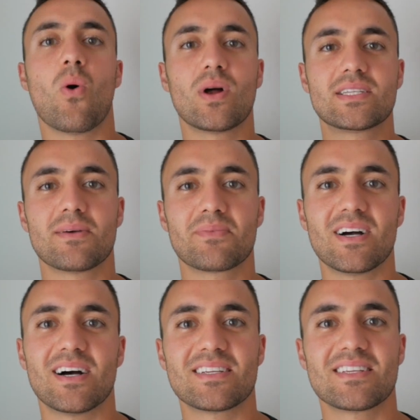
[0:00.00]
What's up
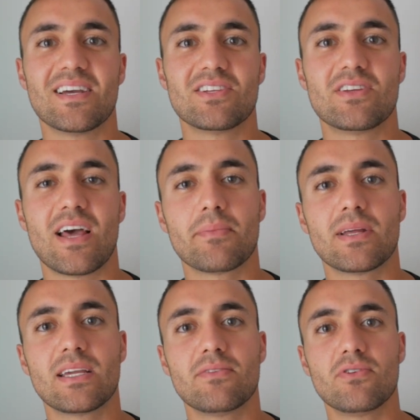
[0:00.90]
guys? Today I'm
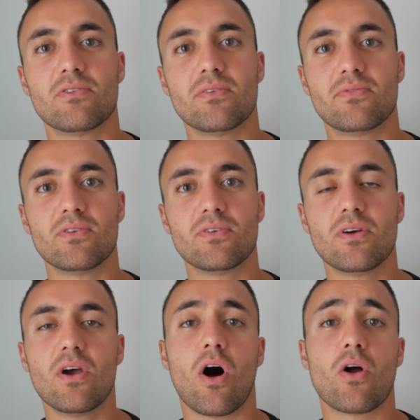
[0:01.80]
going to give you a
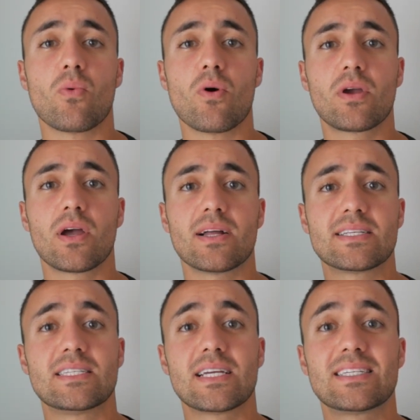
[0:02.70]
review on workout
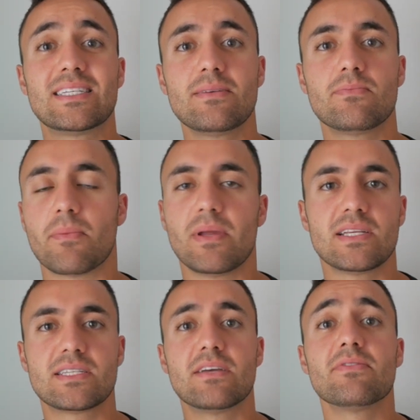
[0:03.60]

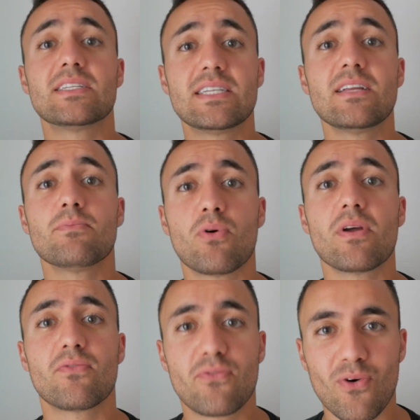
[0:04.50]

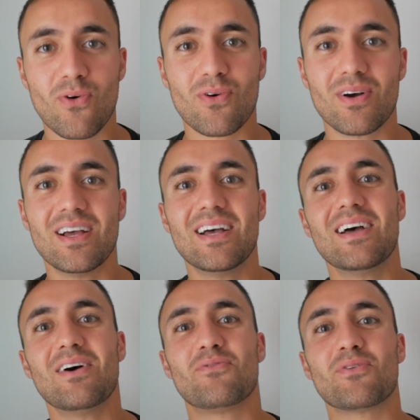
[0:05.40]
17.4
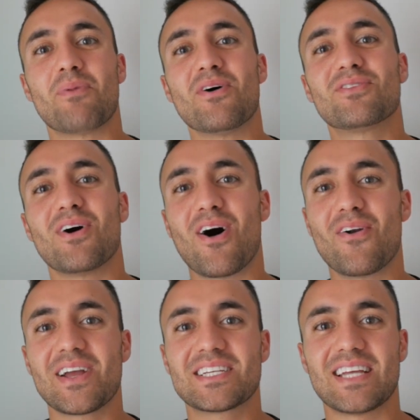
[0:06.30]
for both the
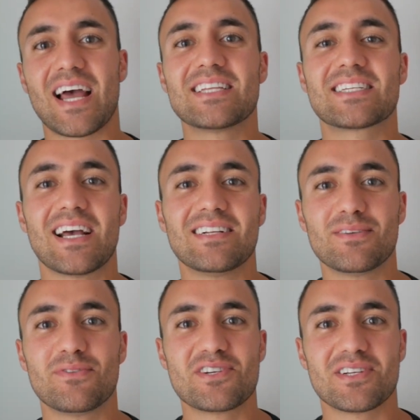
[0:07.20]
RX and scale
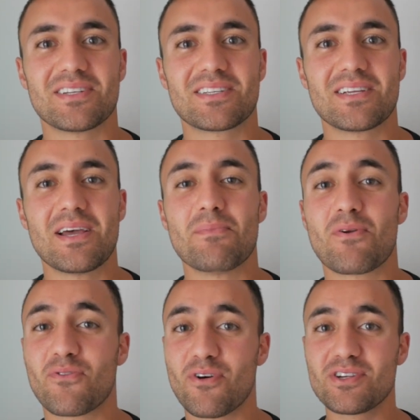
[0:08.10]
divisions. But
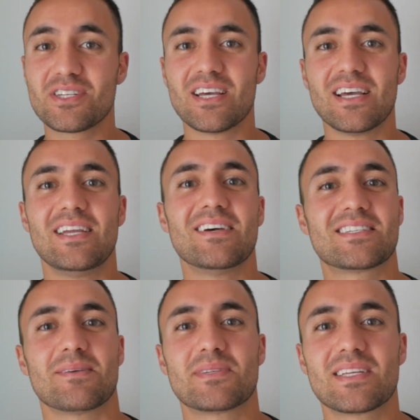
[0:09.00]
first, here are
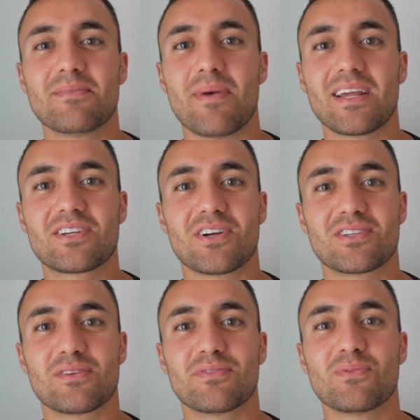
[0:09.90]
some cinematic
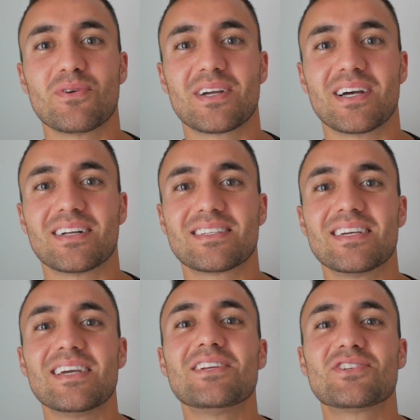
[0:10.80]
shots of the workout.
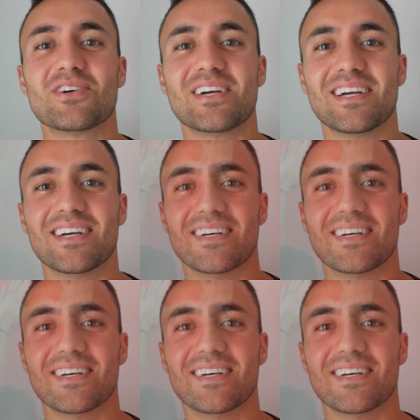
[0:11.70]
Enjoy!